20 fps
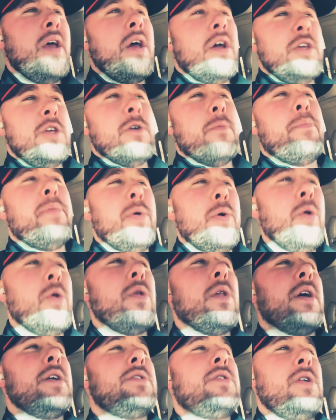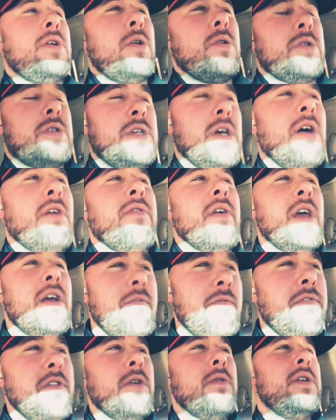You'll pull unto yourself
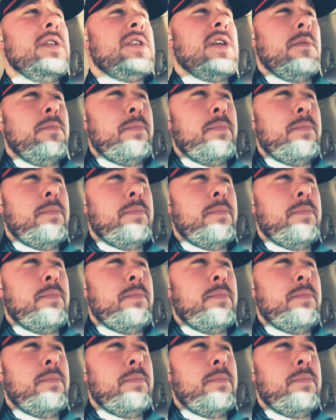influence and